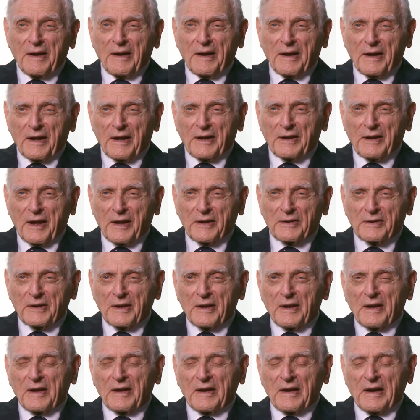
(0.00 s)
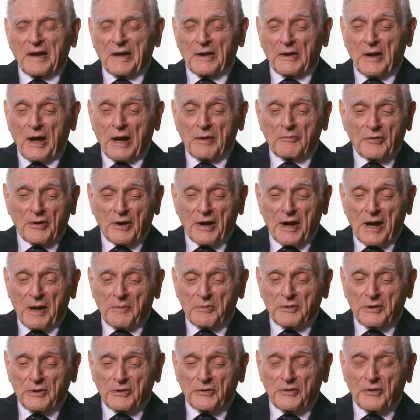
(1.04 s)
and I'm very
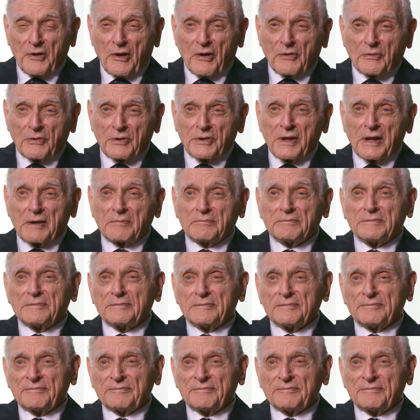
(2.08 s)
happy to talk with them.